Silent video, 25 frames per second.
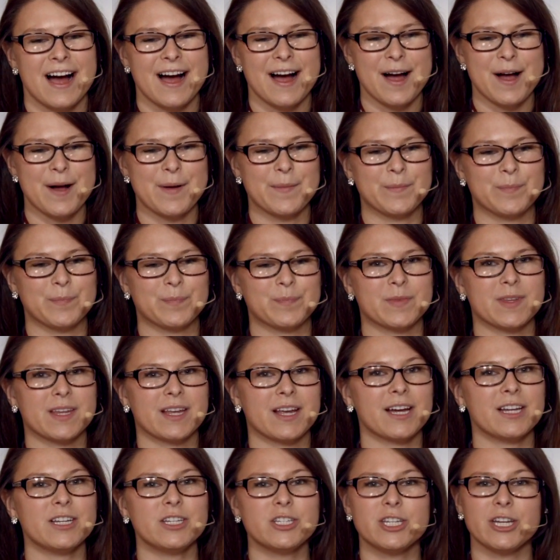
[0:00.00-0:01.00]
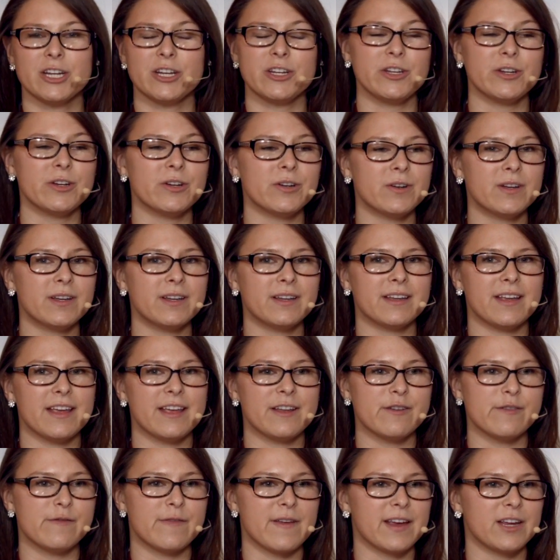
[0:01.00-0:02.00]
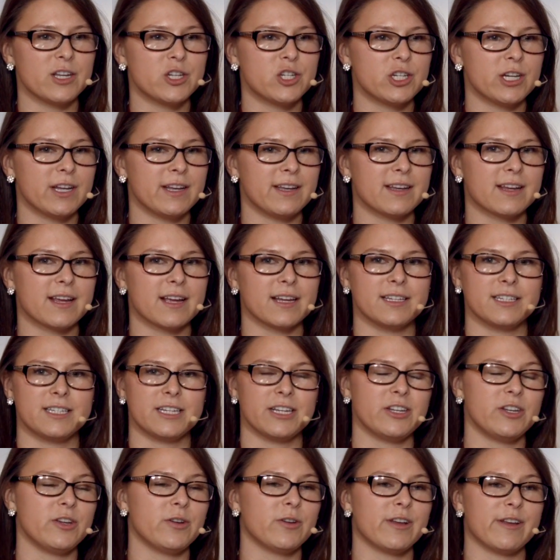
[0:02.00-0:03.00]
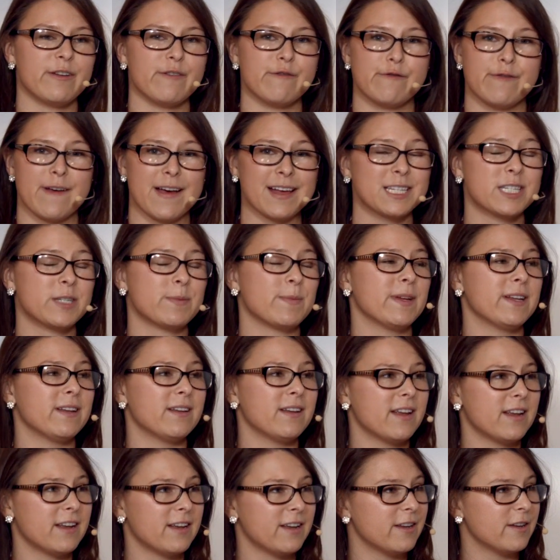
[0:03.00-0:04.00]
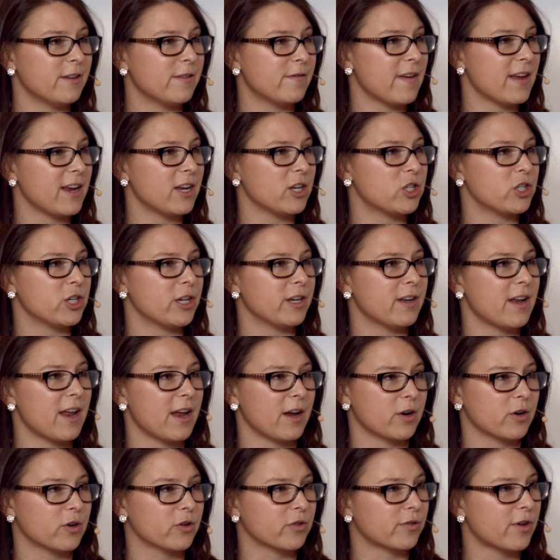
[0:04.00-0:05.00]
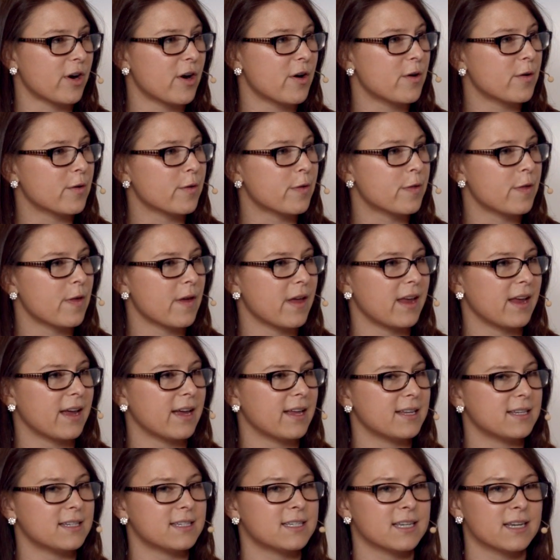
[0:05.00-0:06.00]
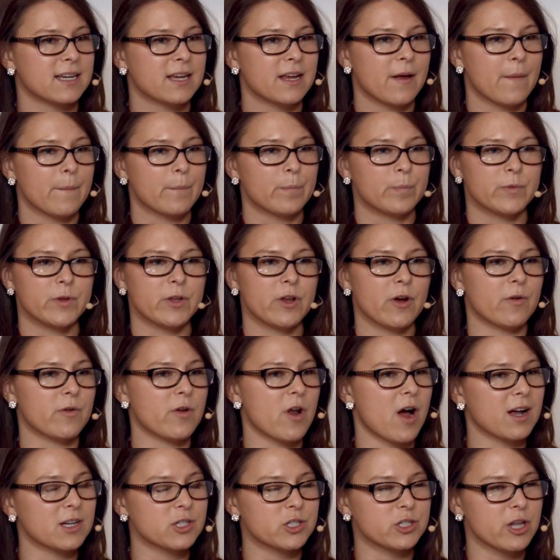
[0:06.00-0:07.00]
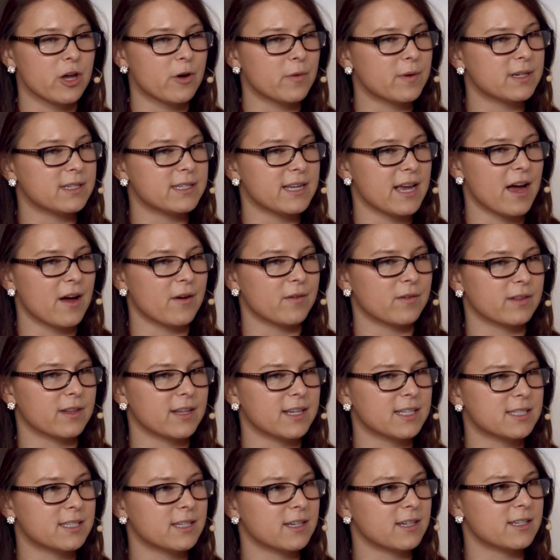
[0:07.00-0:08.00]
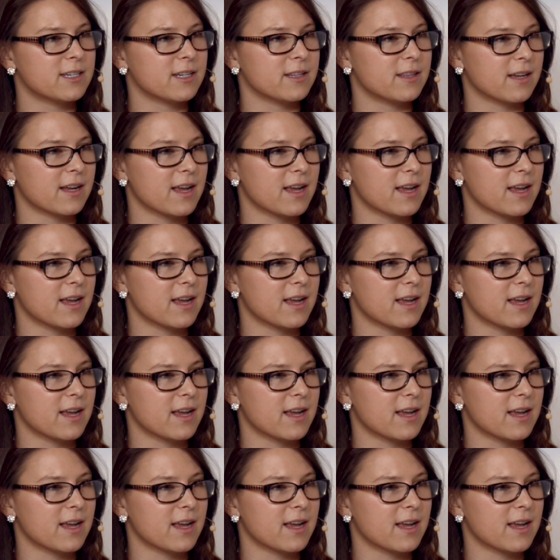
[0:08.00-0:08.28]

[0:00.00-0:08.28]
um, continued innovation, continued investment in innovation and growth and you know, not slowing down, listening to the